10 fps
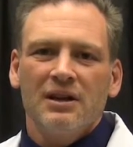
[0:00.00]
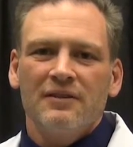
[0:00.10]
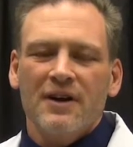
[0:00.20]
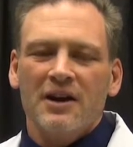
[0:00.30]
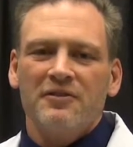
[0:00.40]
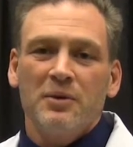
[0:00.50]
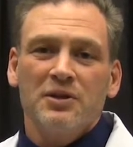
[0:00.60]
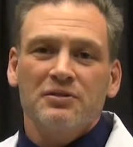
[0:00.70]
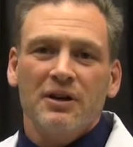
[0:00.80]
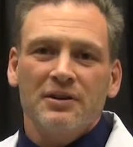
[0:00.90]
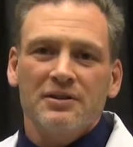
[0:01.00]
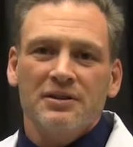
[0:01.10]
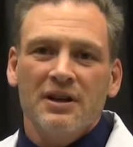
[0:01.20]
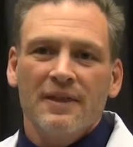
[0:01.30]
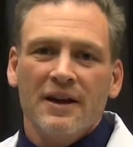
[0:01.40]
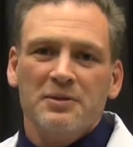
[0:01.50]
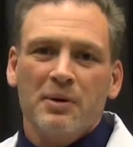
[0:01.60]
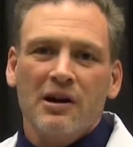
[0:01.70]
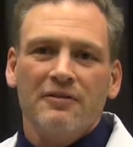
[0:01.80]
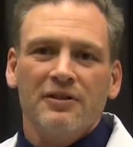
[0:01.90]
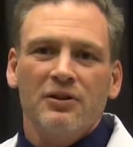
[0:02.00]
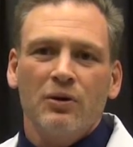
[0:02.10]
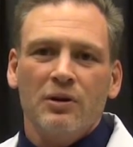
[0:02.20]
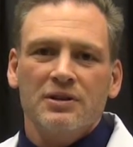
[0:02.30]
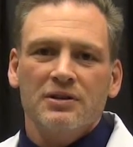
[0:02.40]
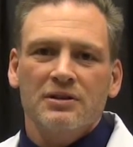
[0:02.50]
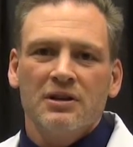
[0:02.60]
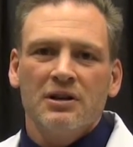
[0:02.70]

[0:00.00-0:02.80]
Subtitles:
In fact, for most runners, that's par for the course.